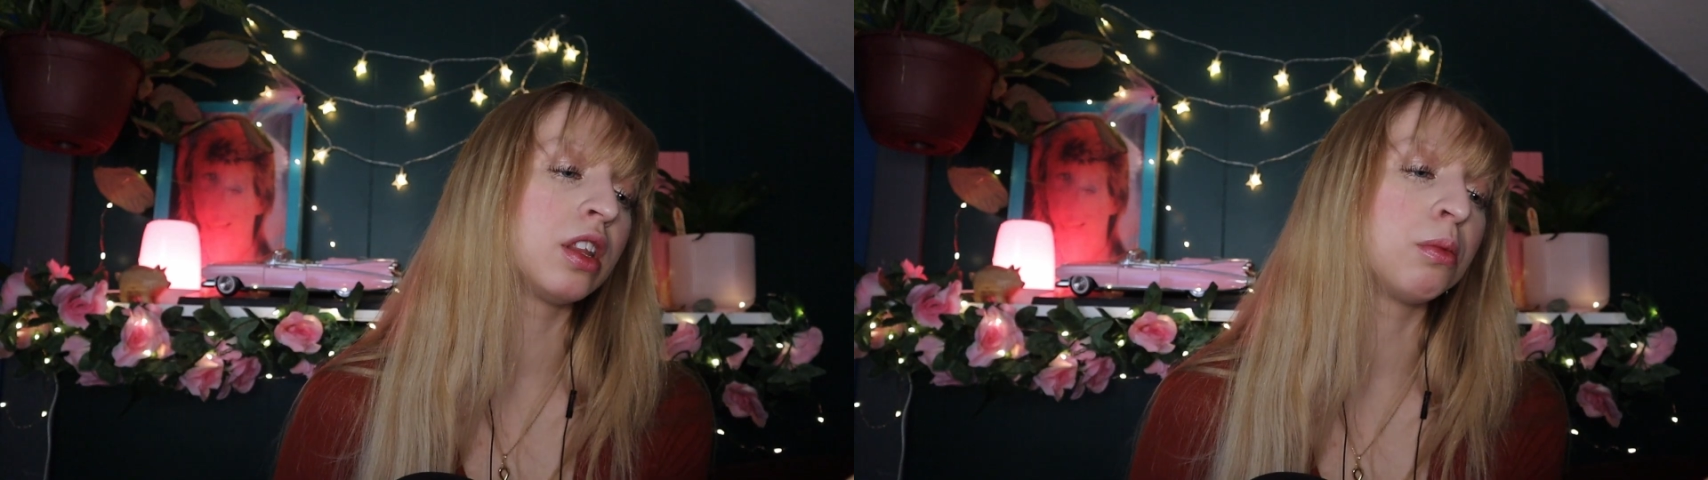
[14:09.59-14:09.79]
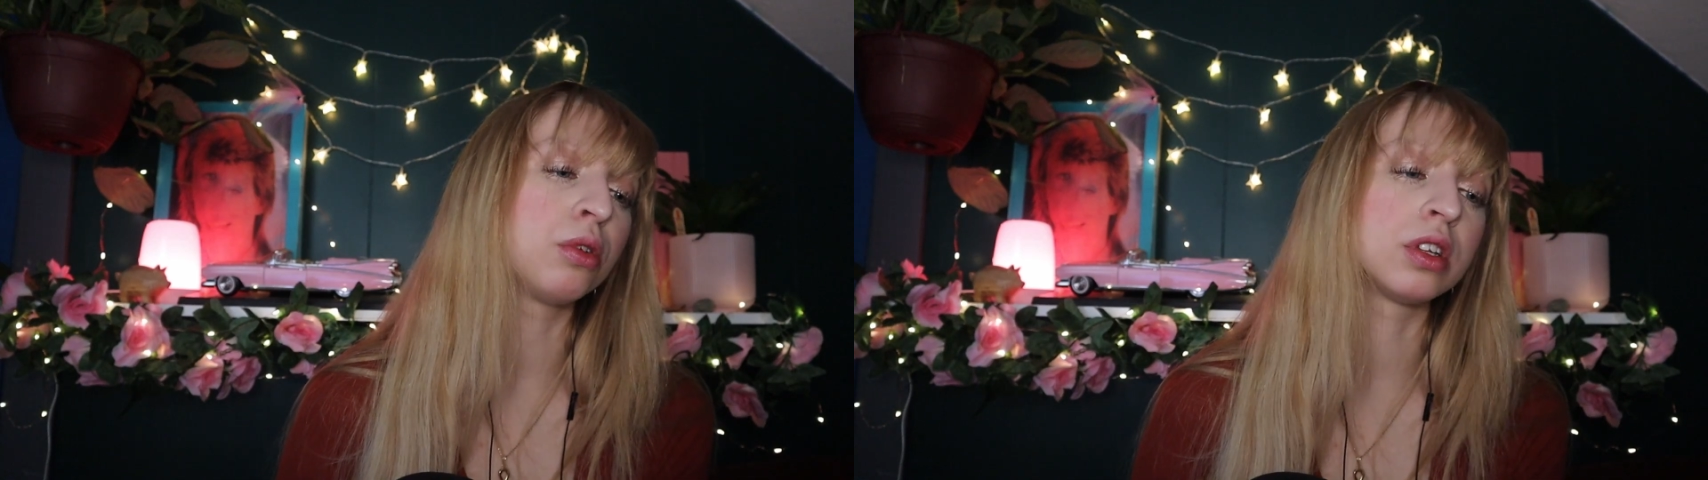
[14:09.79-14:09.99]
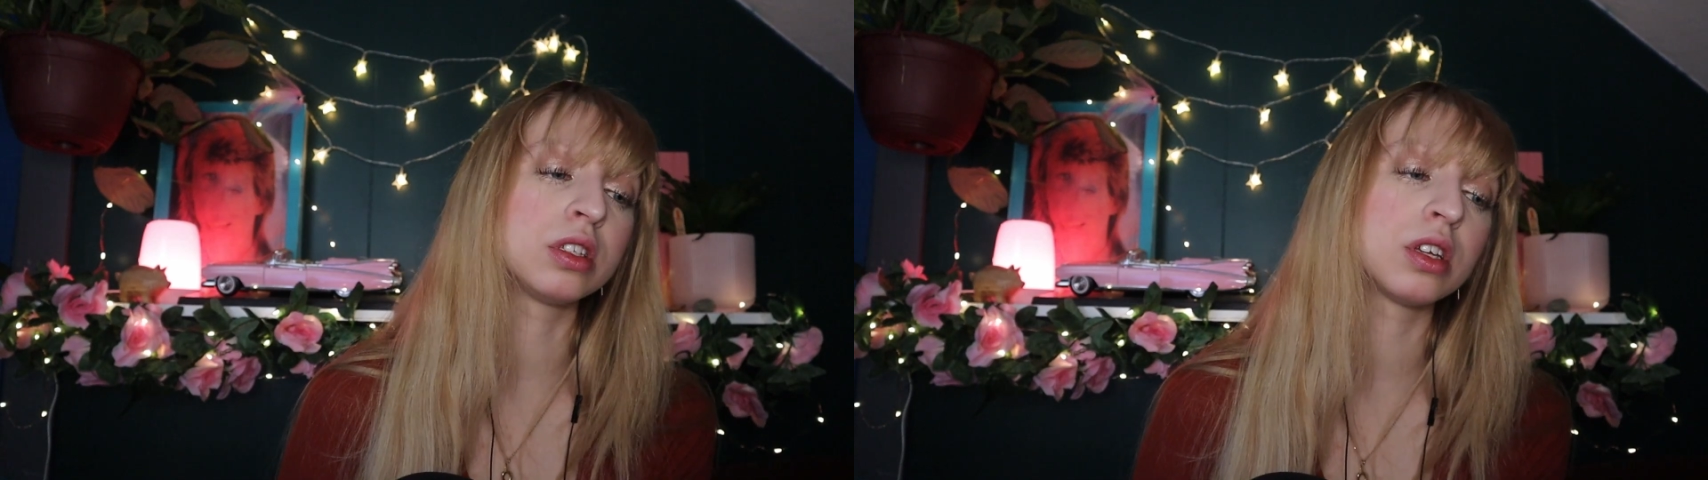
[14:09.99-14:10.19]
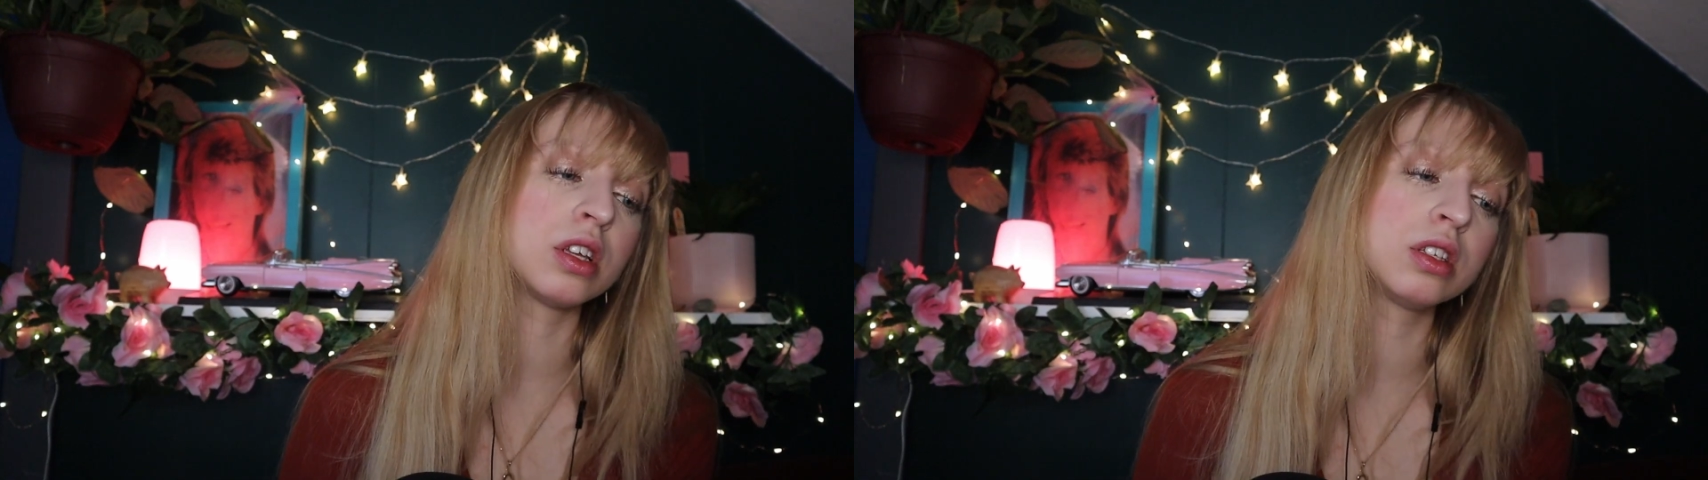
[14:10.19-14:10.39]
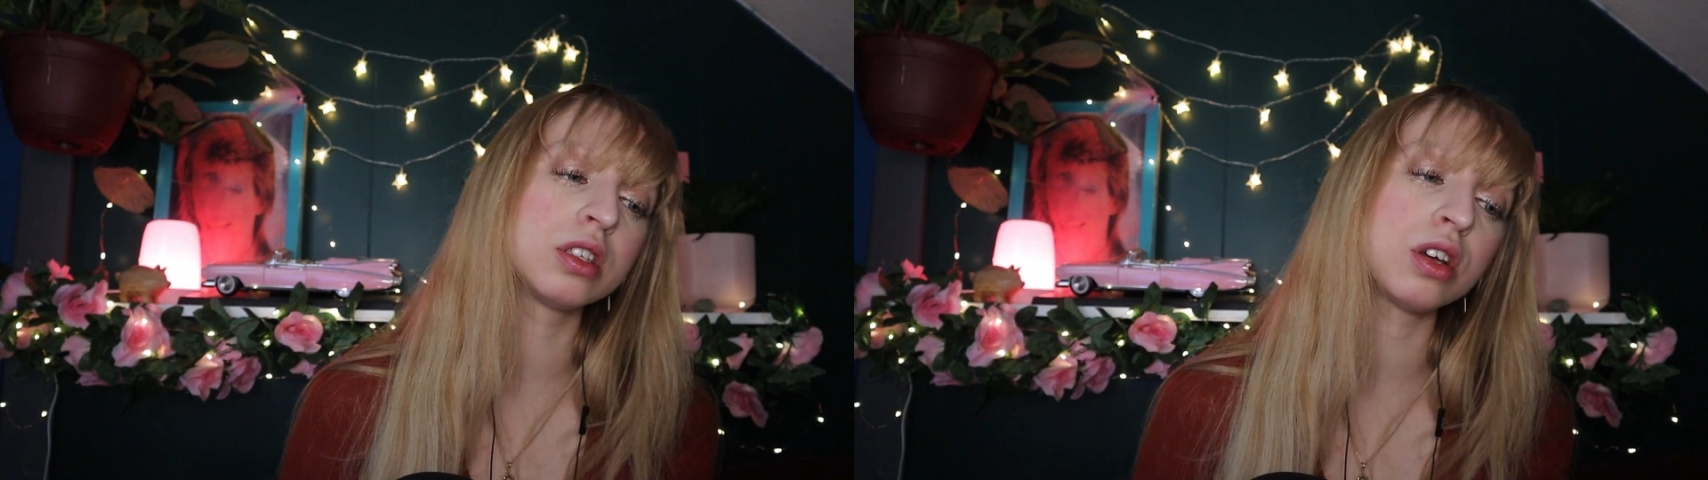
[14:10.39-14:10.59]
the
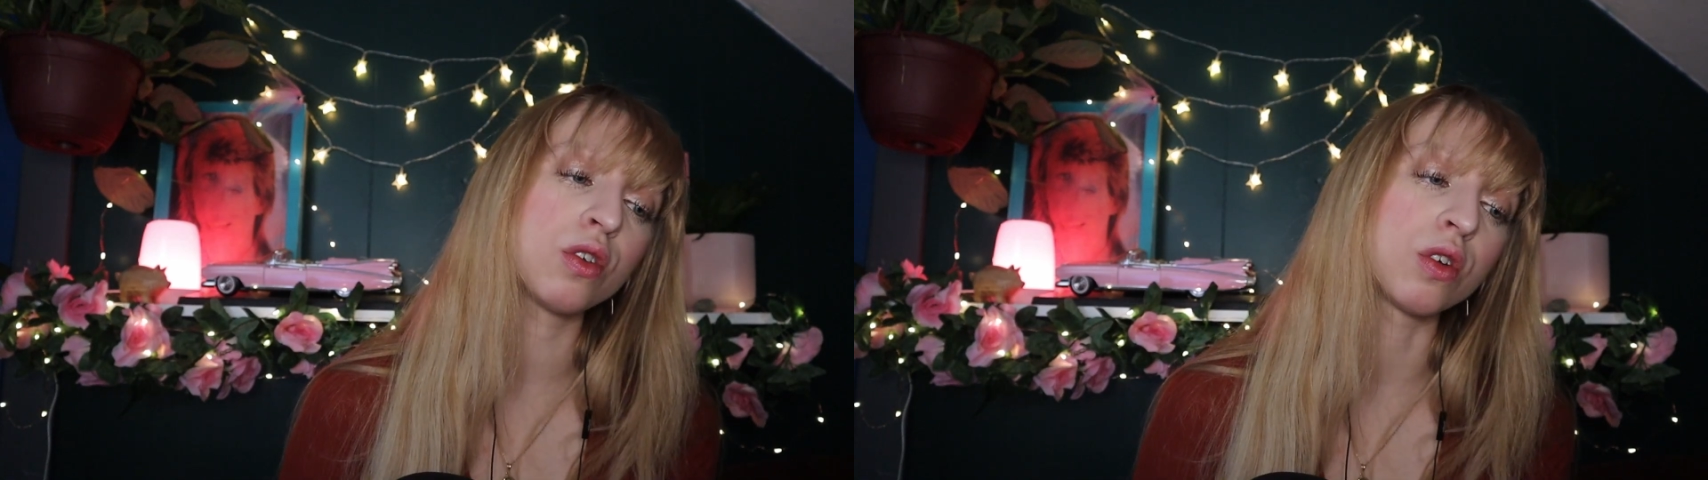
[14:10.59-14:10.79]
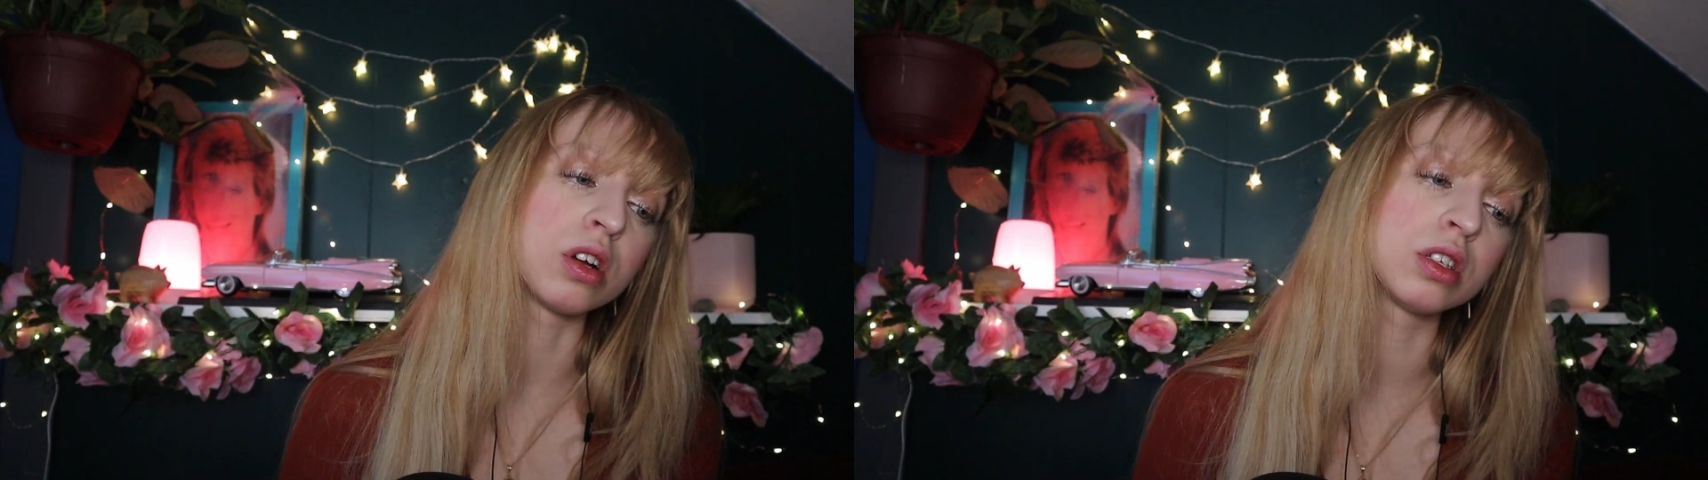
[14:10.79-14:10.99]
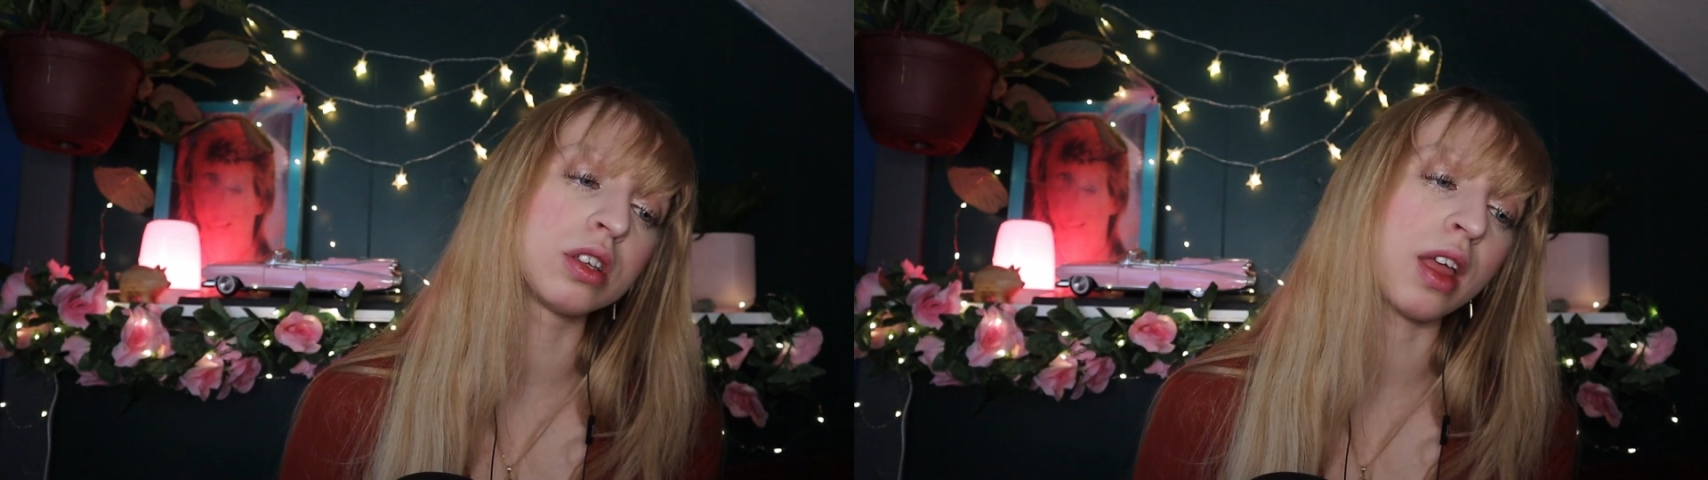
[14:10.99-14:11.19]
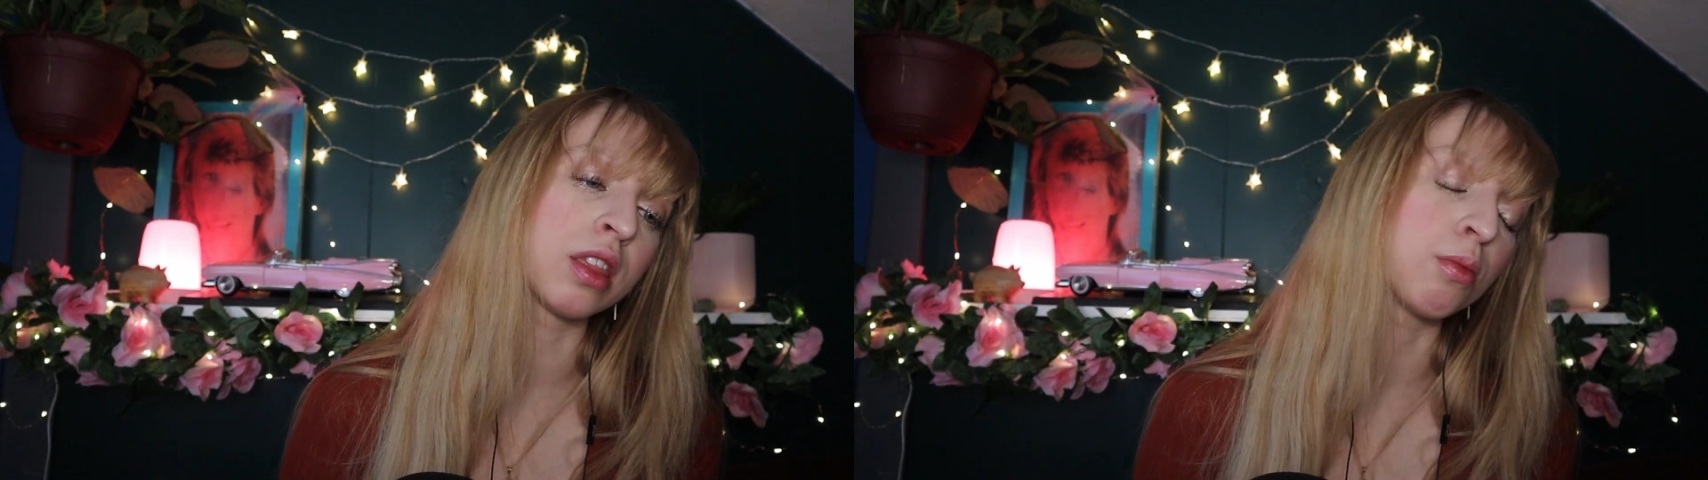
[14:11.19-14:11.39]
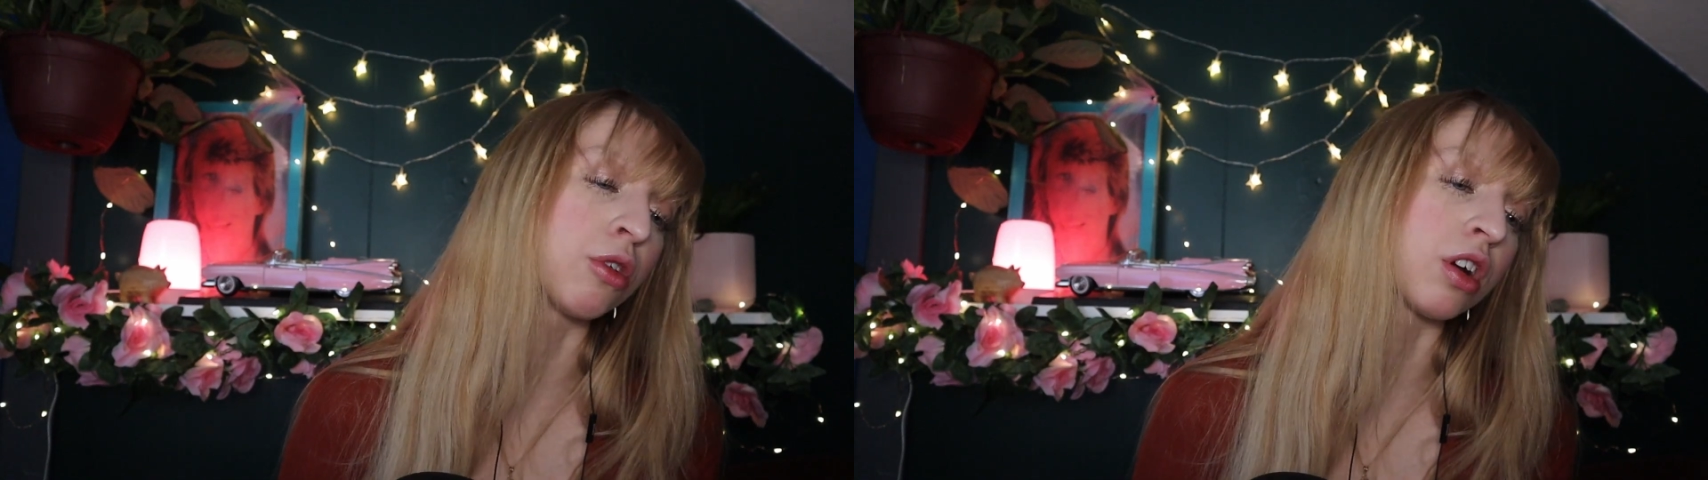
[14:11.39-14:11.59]
princess, the horse,
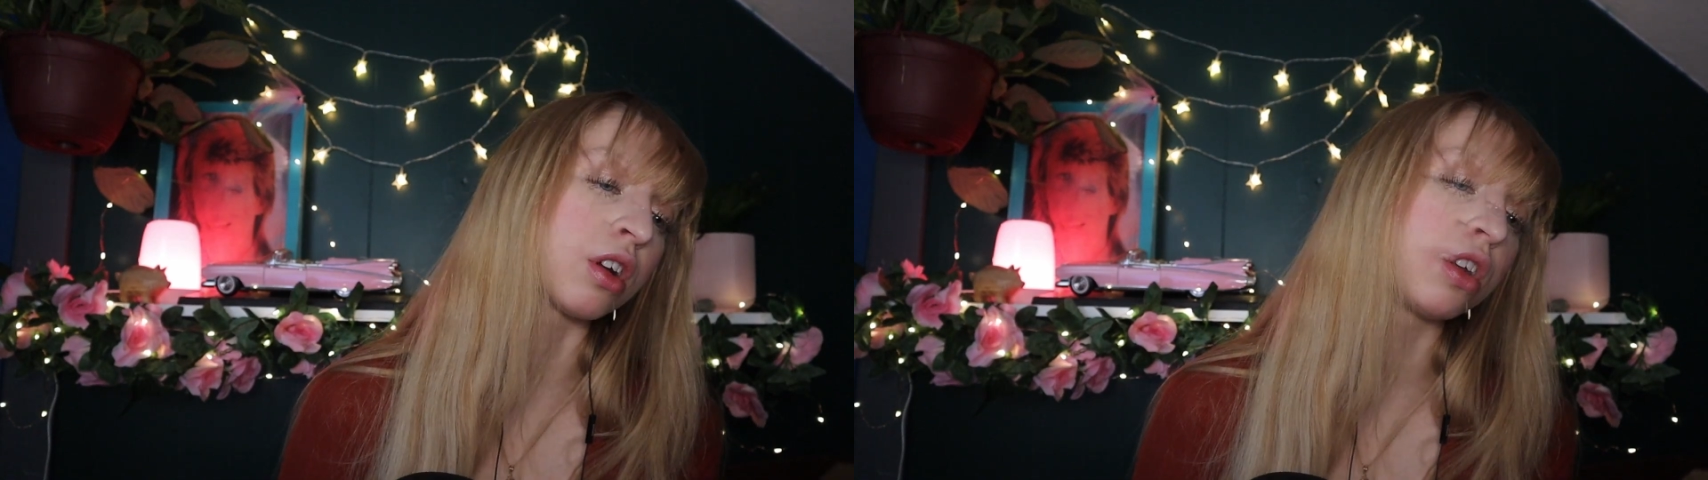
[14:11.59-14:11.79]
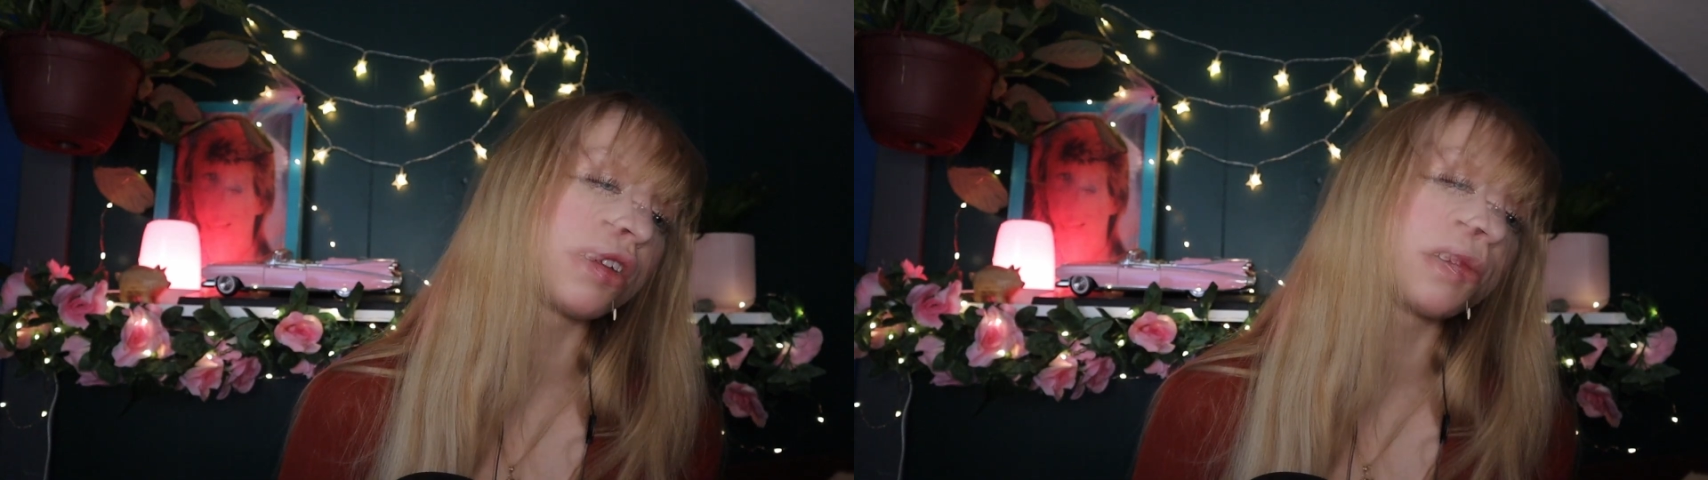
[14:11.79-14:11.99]
and the bird.